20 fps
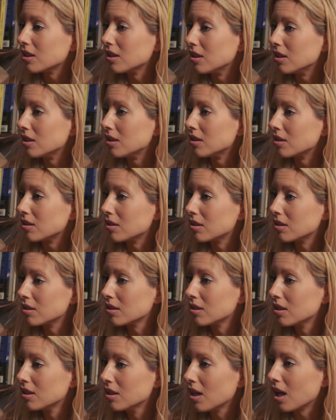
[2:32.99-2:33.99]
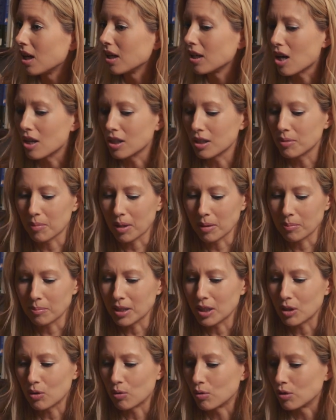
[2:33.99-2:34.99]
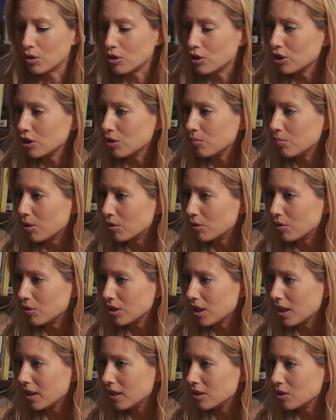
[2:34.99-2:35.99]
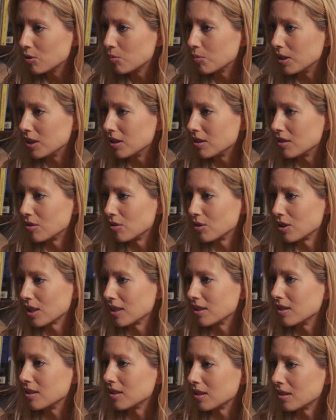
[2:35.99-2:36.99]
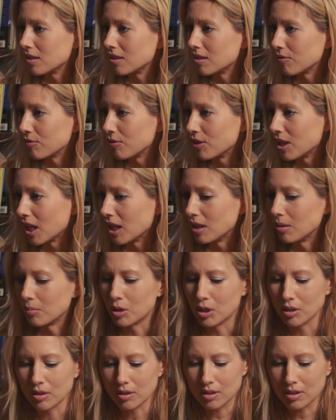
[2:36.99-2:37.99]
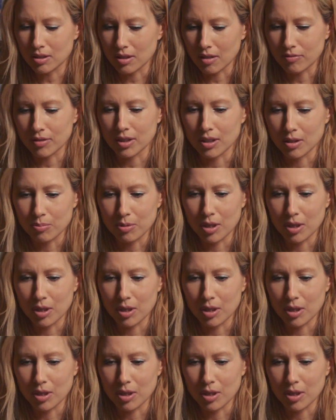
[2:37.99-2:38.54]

is... I call it my meat orgy bolognese because there's 6 different animals stuffed in a